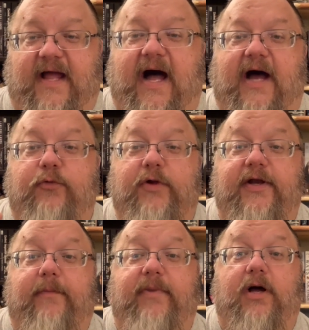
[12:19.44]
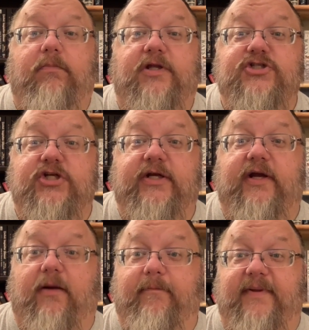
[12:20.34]
I run a publishing
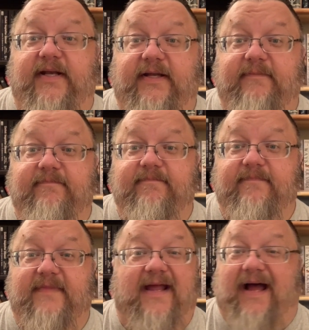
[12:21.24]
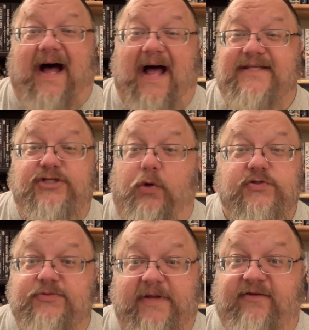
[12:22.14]
company. I don't
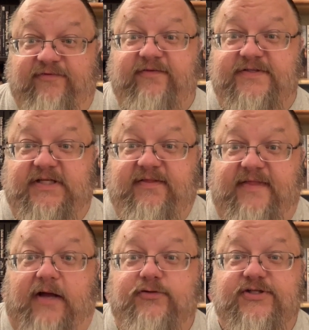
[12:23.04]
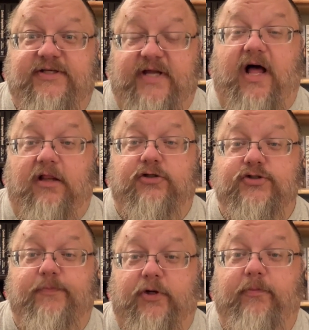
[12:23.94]
spend
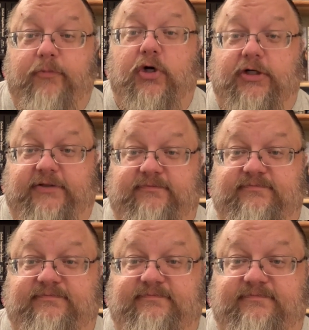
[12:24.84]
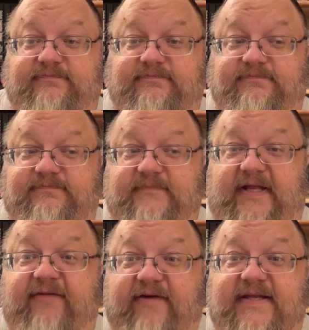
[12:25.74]
$15,000 per book.
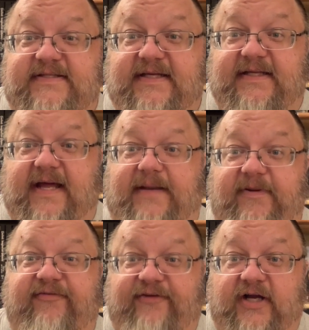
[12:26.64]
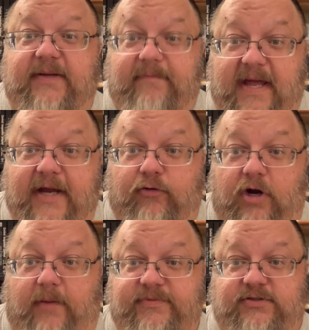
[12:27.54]
If I did, I'd be fucking
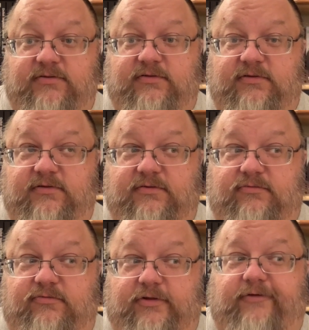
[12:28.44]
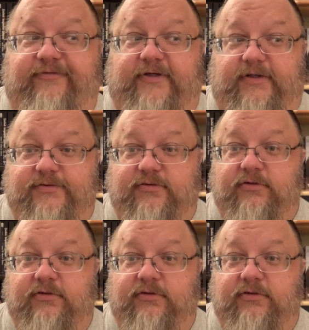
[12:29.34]
bankrupt real fast.